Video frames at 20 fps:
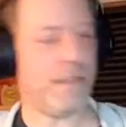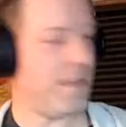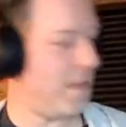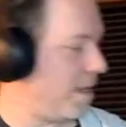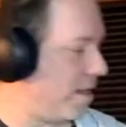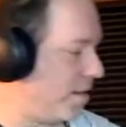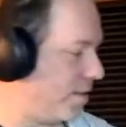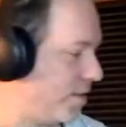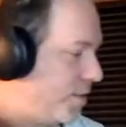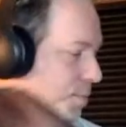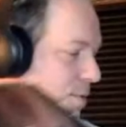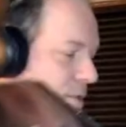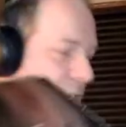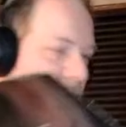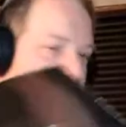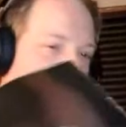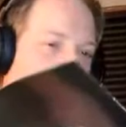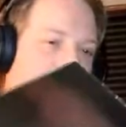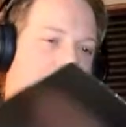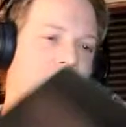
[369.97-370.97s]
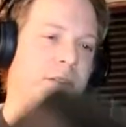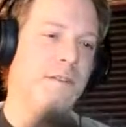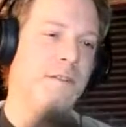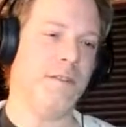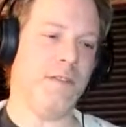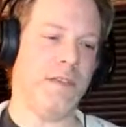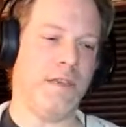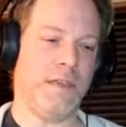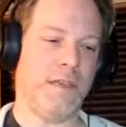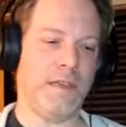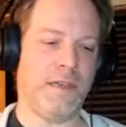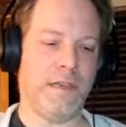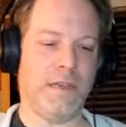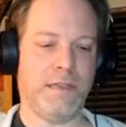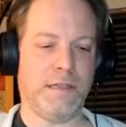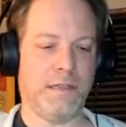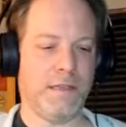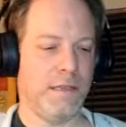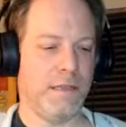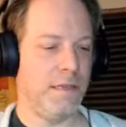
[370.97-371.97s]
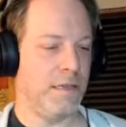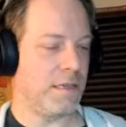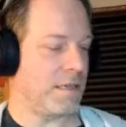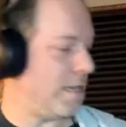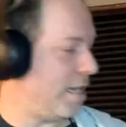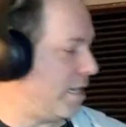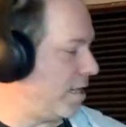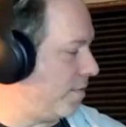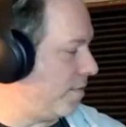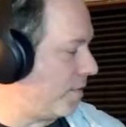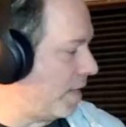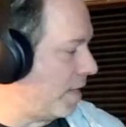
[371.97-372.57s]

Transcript: Yeah, it was pretty fun. Kind of